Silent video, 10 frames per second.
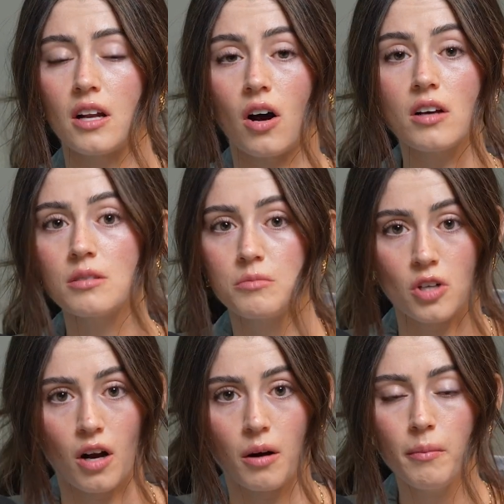an awesome
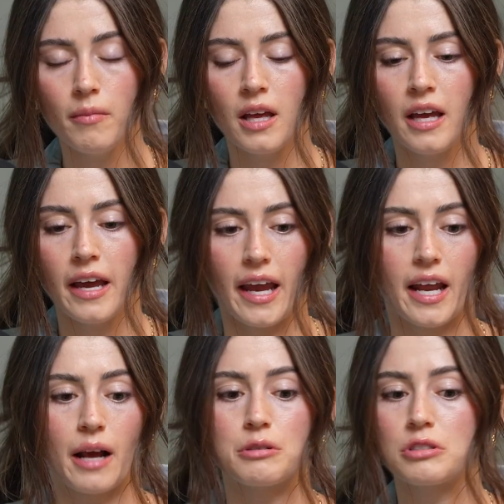job,
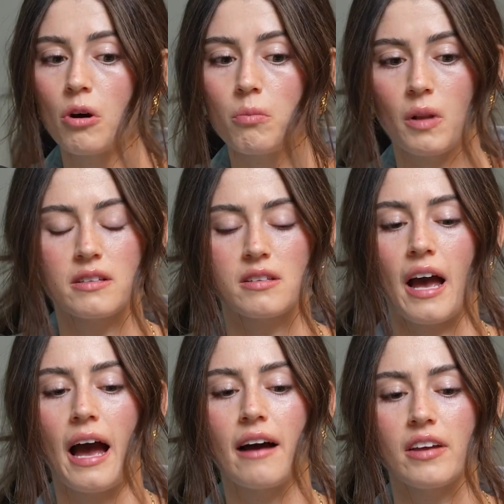and I was so blessed to
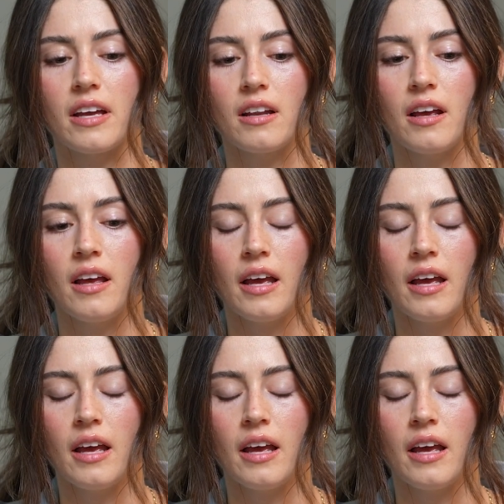have it.